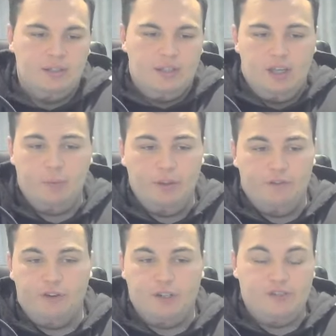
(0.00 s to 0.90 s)
He won the
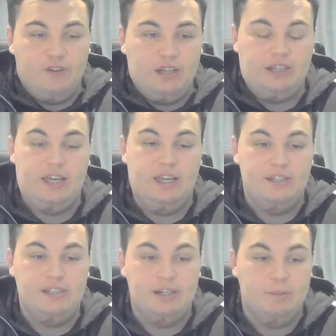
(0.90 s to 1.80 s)
first fight,
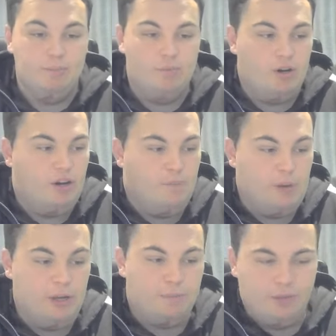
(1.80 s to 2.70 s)
and um, I've
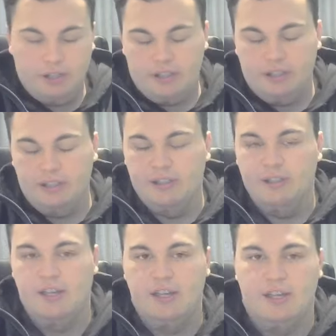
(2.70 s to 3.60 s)
made it pretty clear
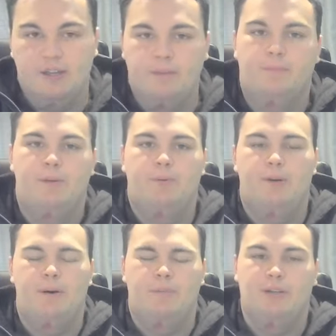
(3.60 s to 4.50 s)
um, and pretty
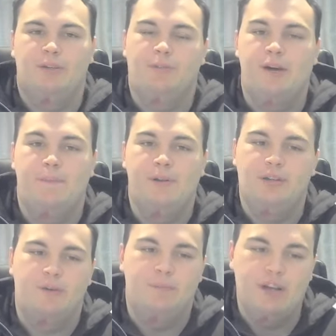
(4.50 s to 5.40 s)
public in my
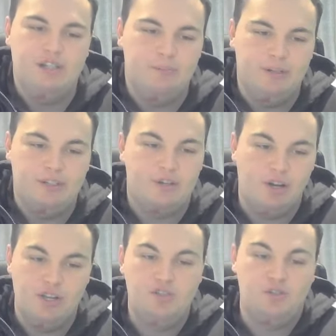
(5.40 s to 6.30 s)
opinion on Patchy Mix.
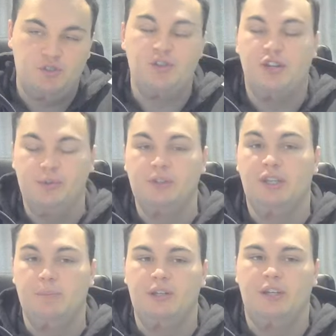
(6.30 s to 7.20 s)
I
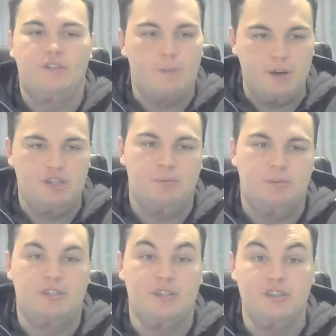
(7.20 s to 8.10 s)
genuinely believe that Patchy
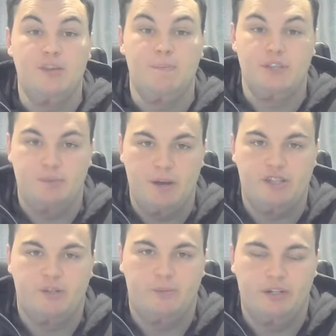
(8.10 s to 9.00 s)
Mix is the best
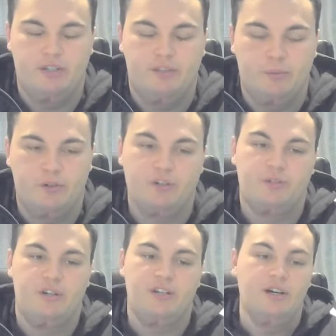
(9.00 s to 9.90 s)
bantamweight in the world
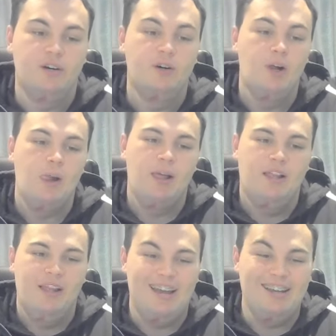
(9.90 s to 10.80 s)
right now.
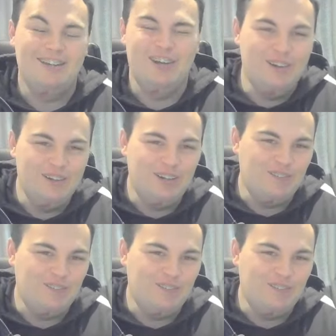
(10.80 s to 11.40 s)
And I know a lot of